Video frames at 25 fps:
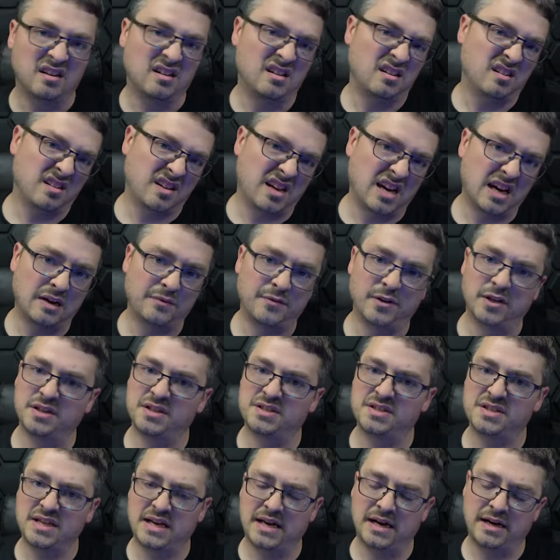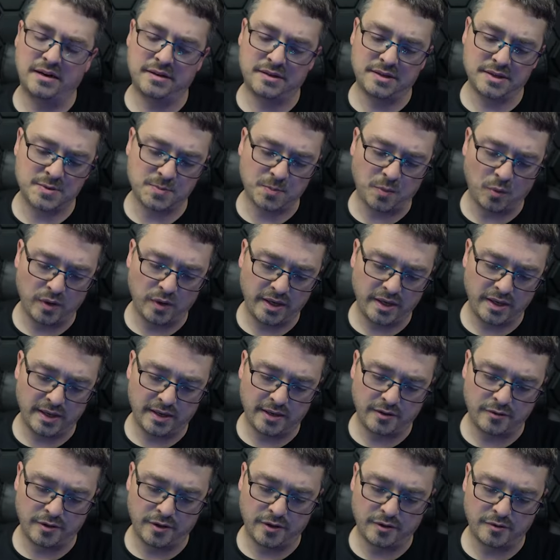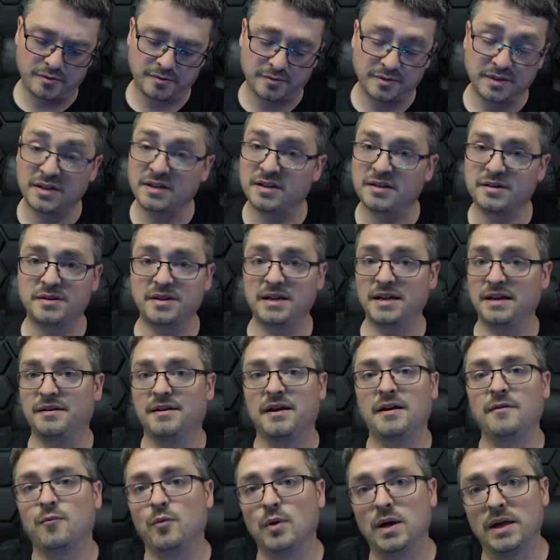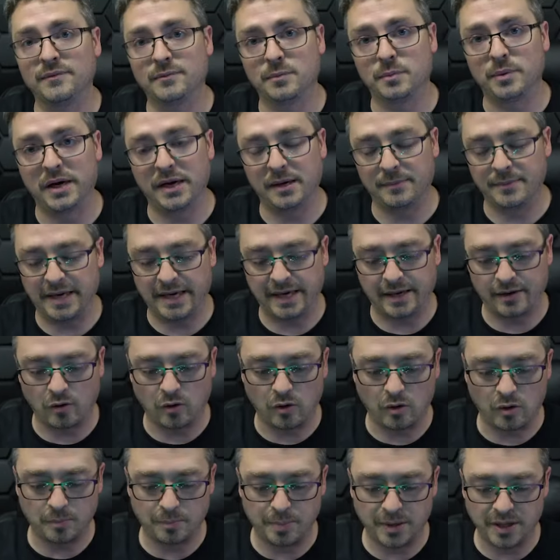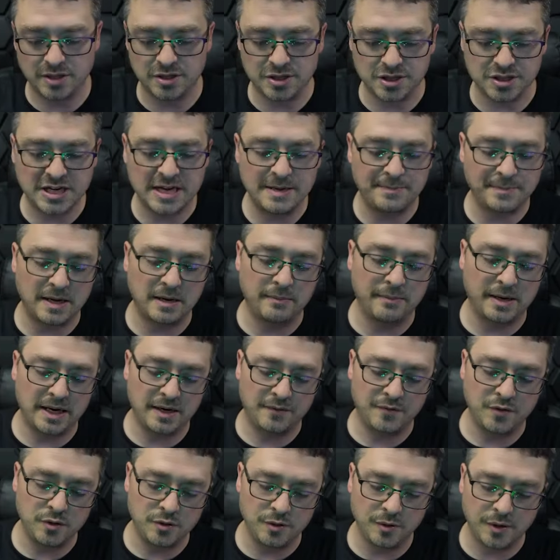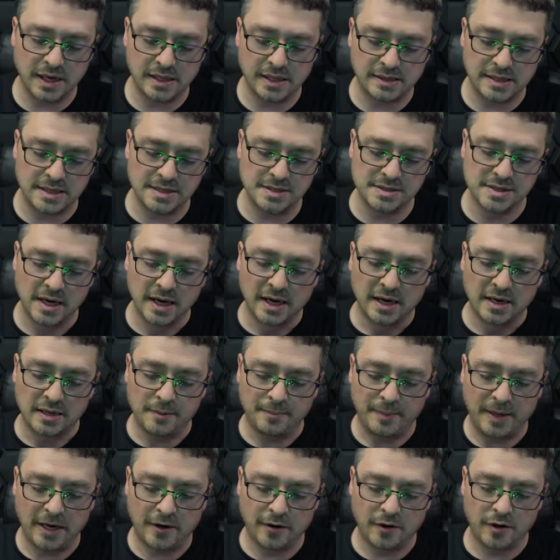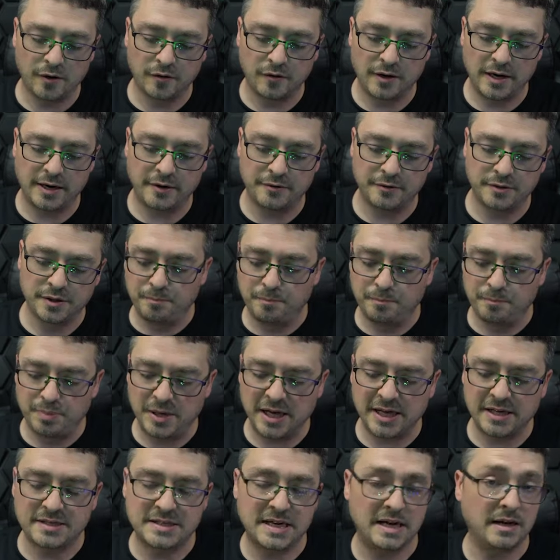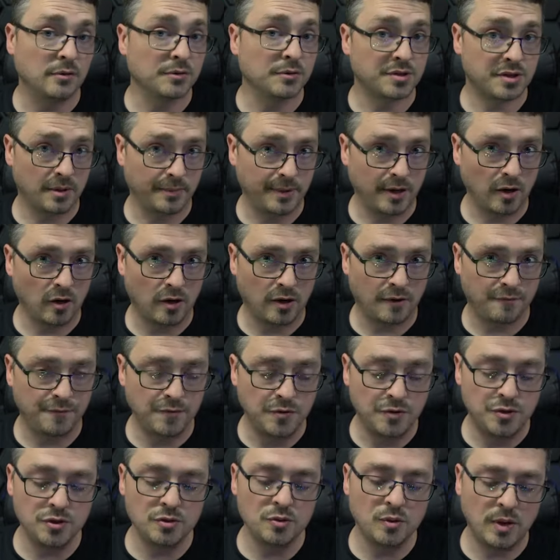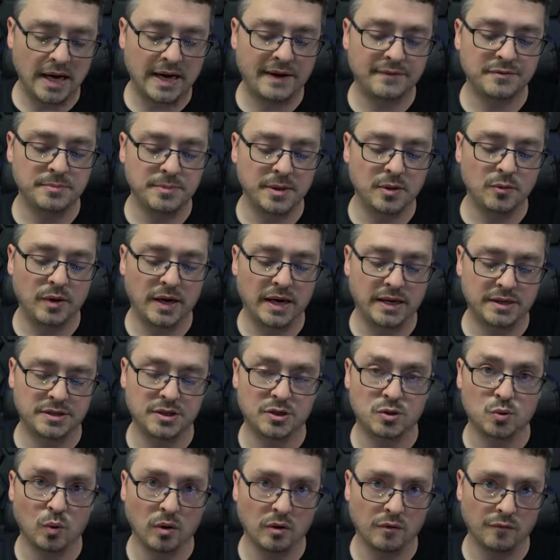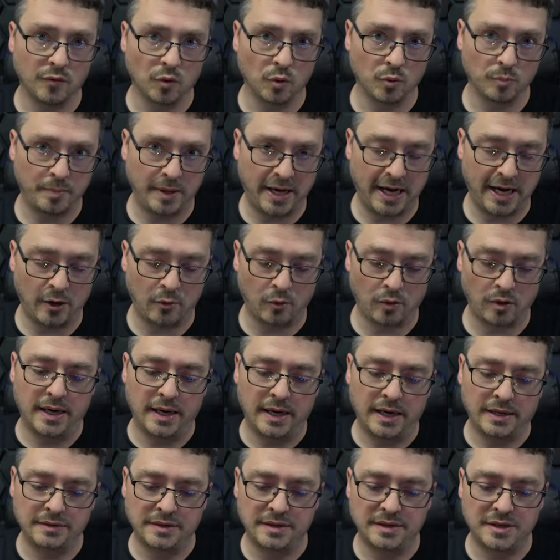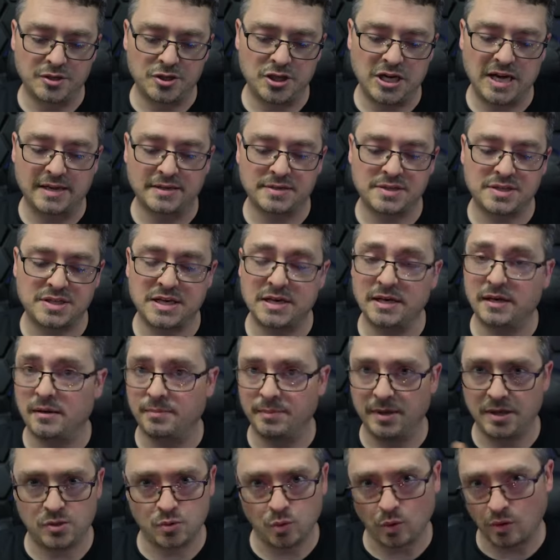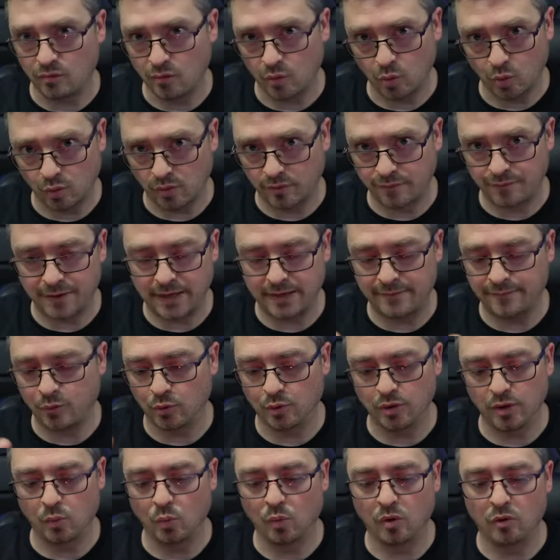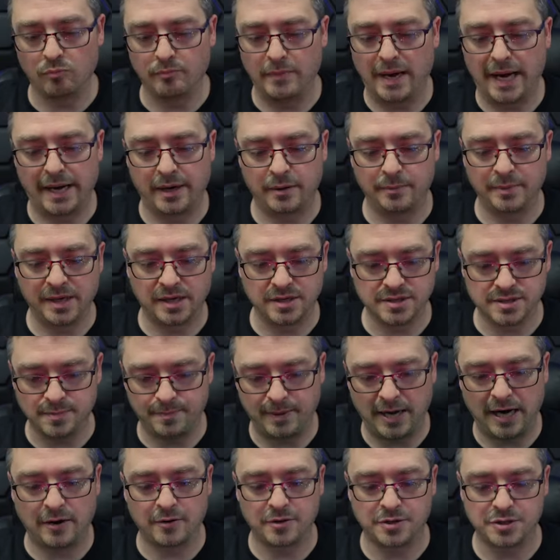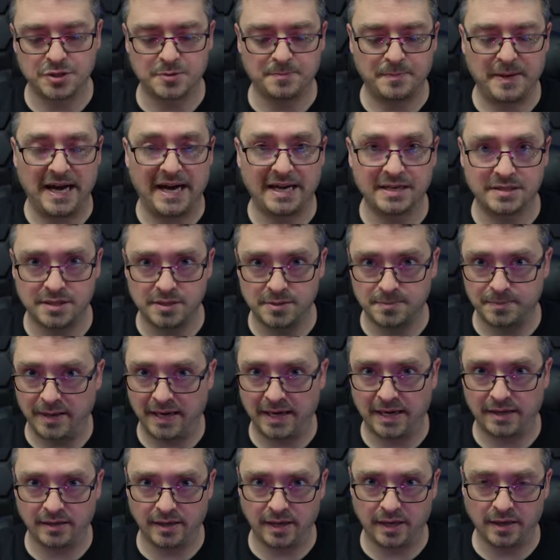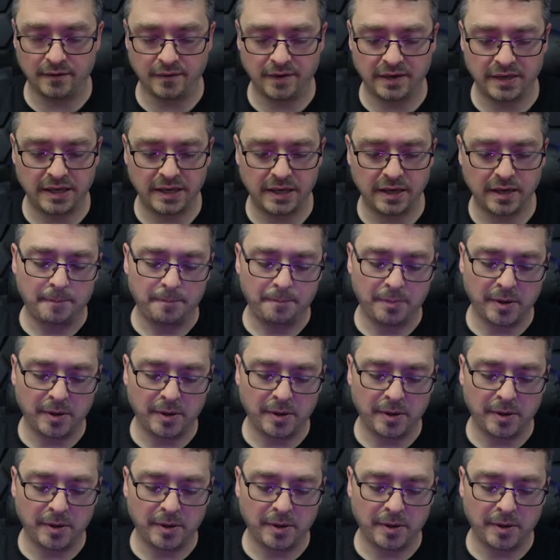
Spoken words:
Kind of undecided at this point. I don't know if we even bring them back at all. But just keep that in mind. If you do get these, the power and ground pigtails coming off do have to be ran to 12-volt power. And then the JST can be 12-volt or 5-volt. It won't matter because the power just passes by the LED.